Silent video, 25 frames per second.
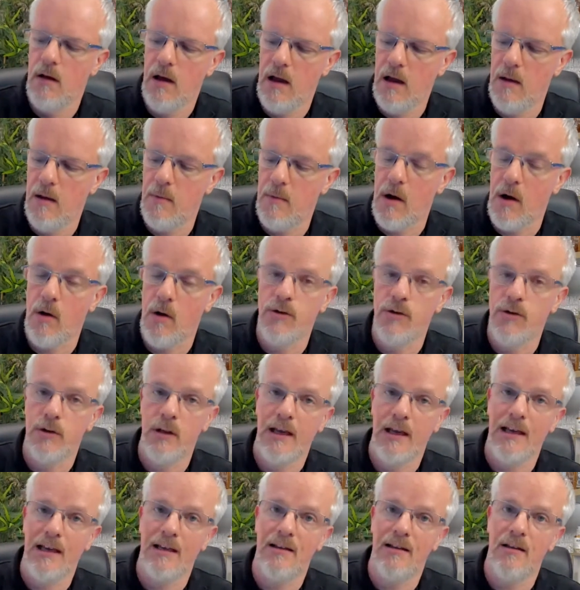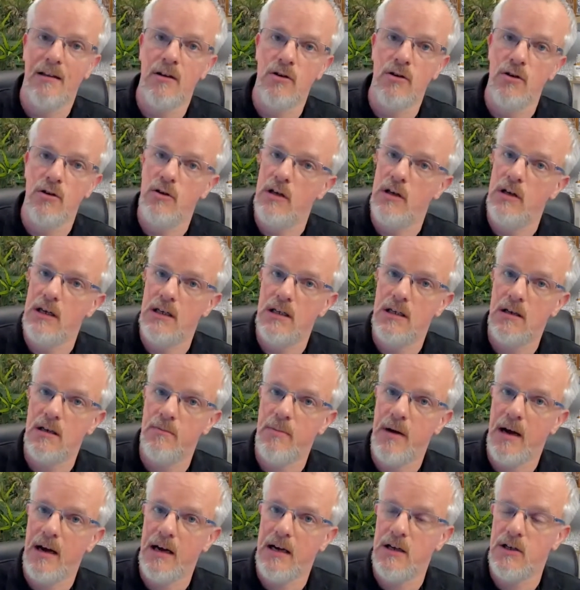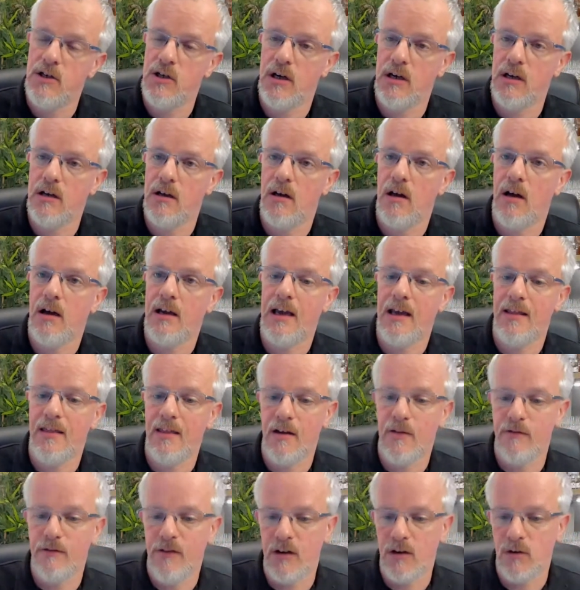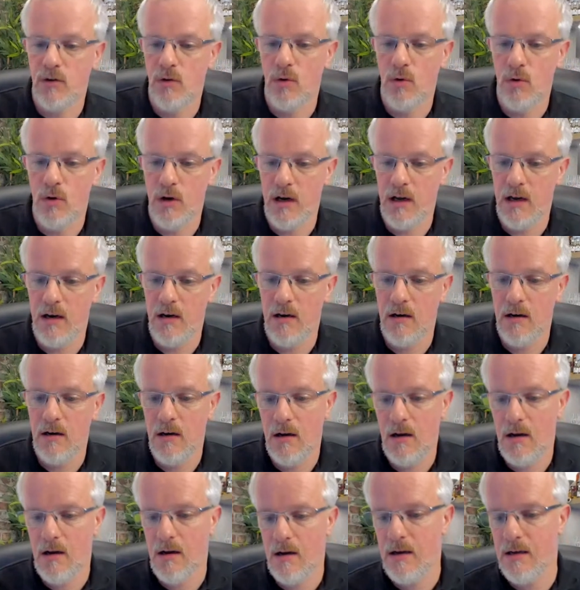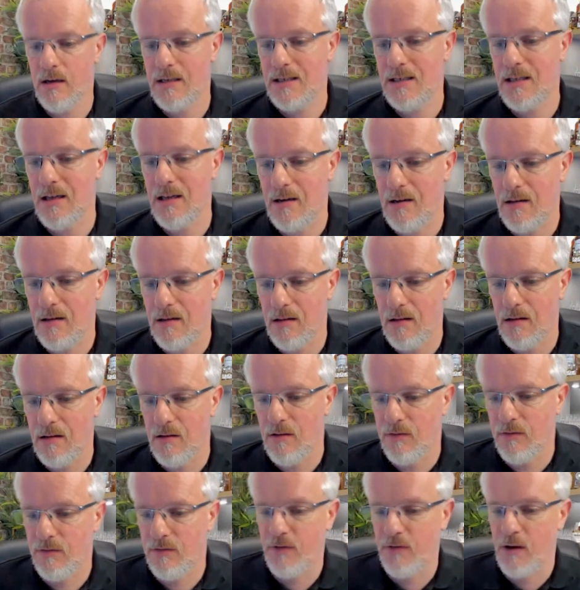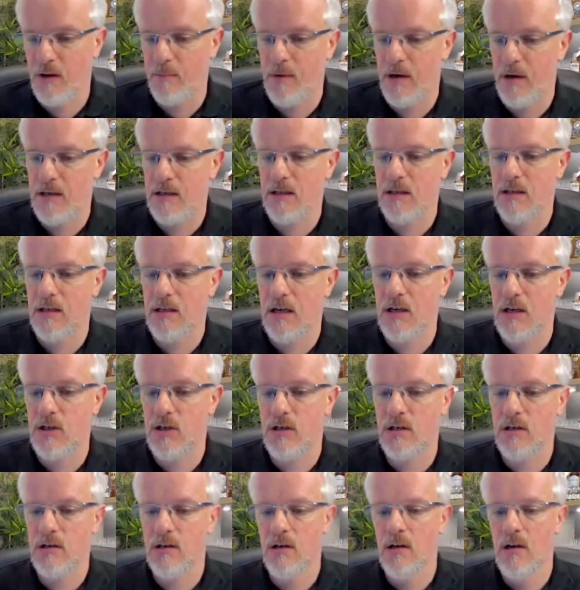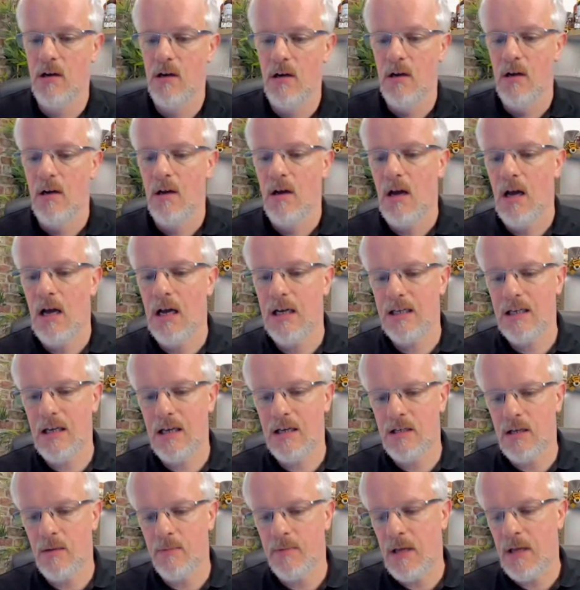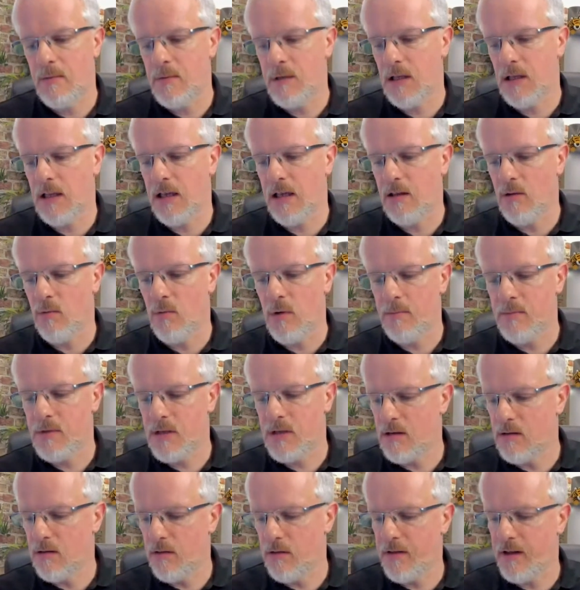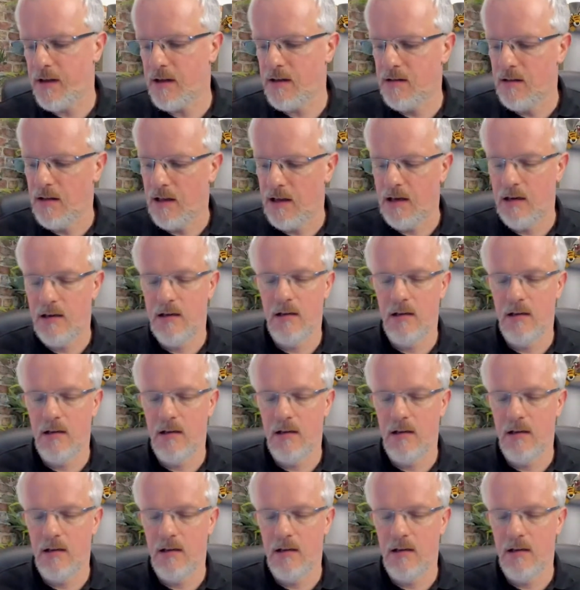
Also like the new Deanston packaging, again, that Victorian style of a presentation. Sometimes I like the whimsical thing, like